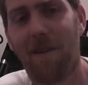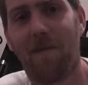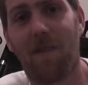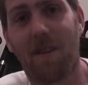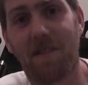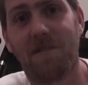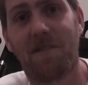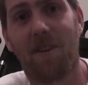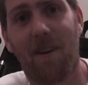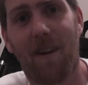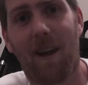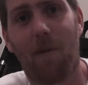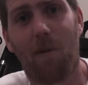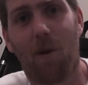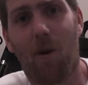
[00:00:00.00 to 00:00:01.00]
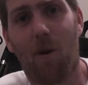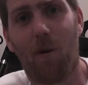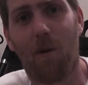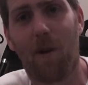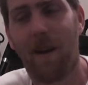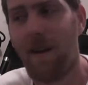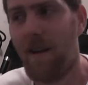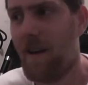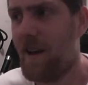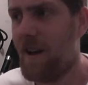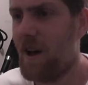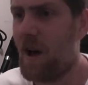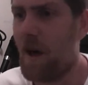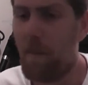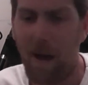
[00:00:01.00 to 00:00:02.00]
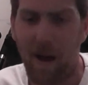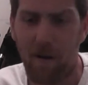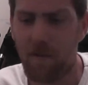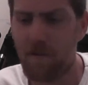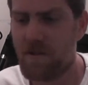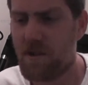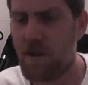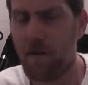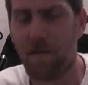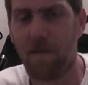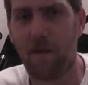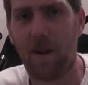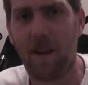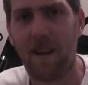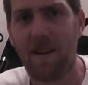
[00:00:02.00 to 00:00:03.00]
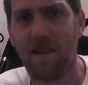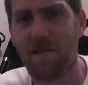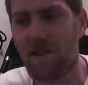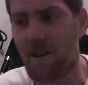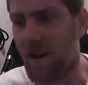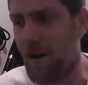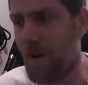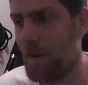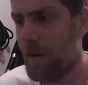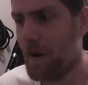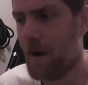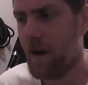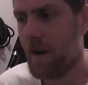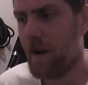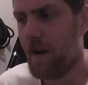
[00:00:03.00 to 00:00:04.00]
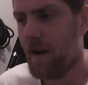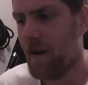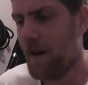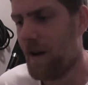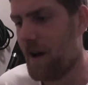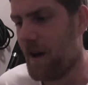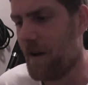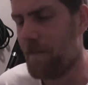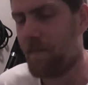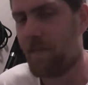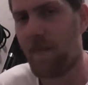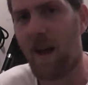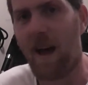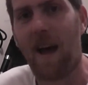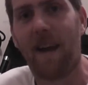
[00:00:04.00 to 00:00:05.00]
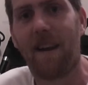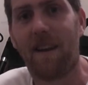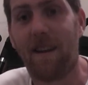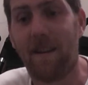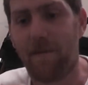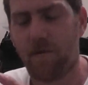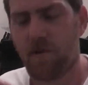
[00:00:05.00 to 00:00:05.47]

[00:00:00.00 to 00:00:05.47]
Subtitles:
first started out congering about 2 or 3 years ago, I had a